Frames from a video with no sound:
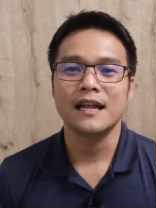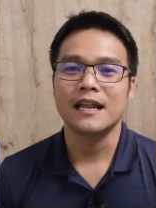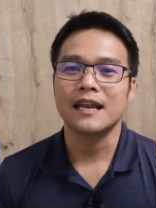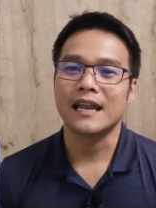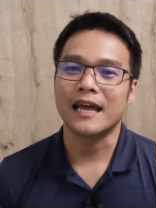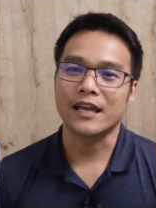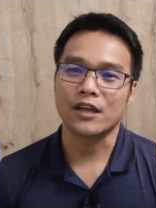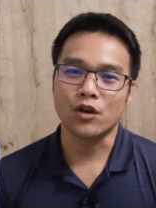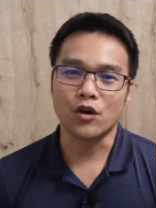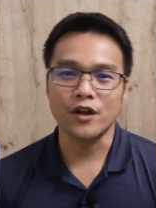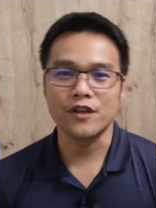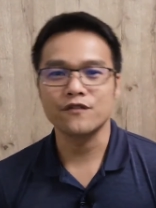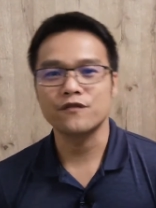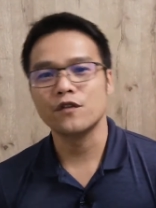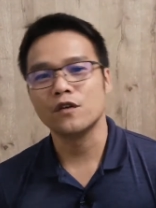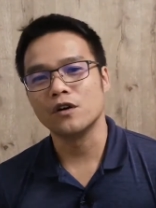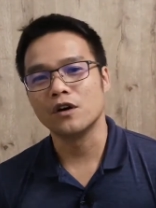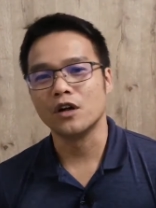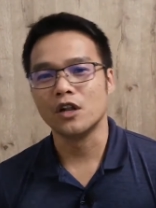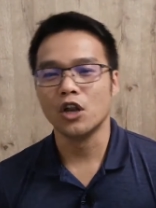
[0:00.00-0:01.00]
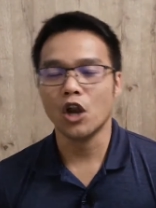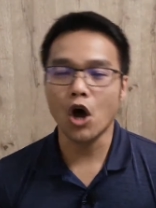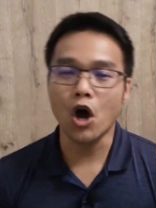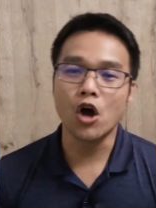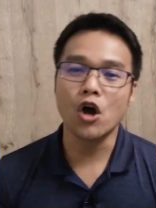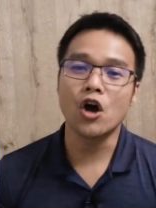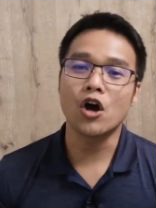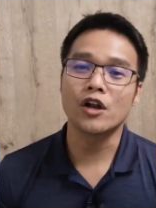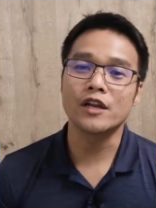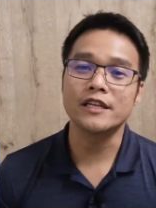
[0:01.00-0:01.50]
like going for a
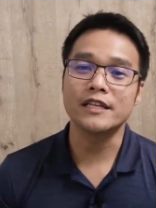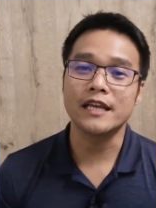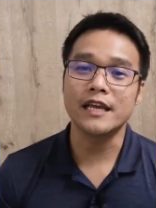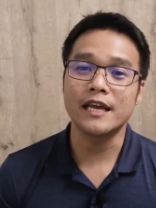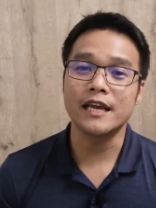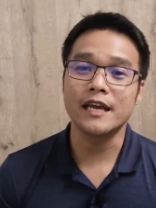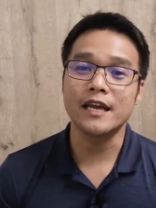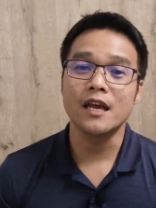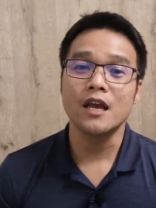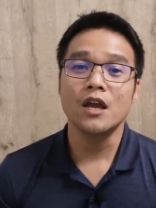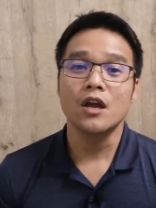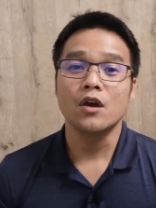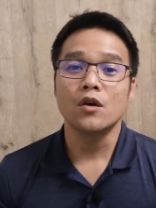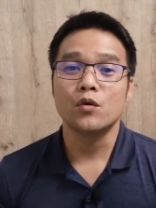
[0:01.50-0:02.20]
long holiday,